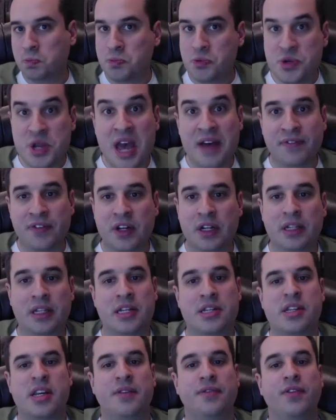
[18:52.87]
definitely
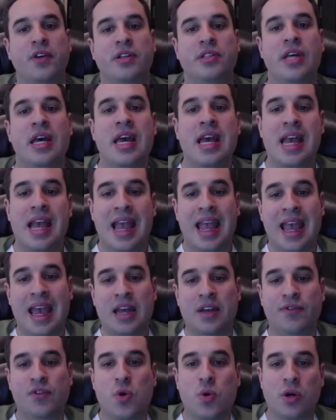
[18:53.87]
different.
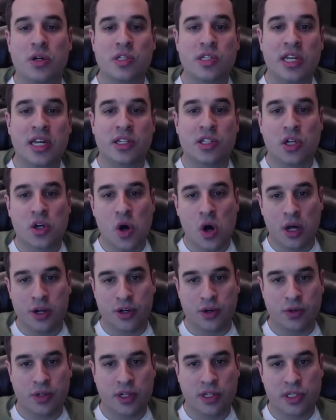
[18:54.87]
And of course, it's a
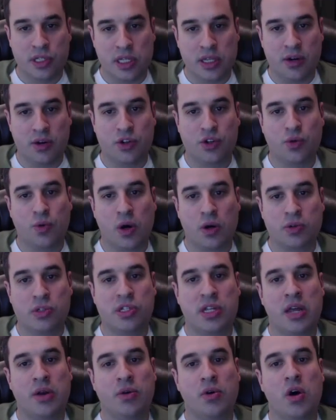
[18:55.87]
condo. You can see there, Toronto
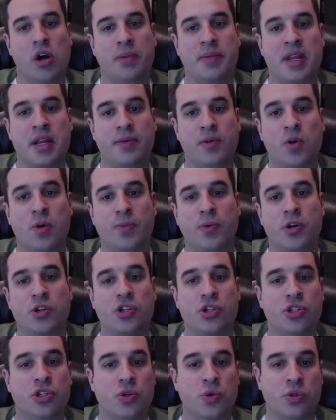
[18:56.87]
Standard Condominium
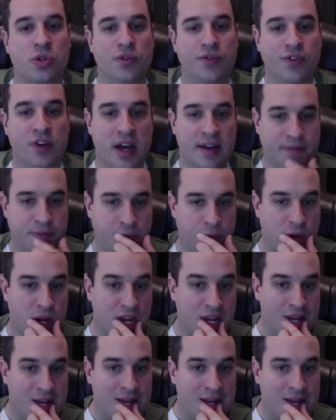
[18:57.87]
Corporation 2253.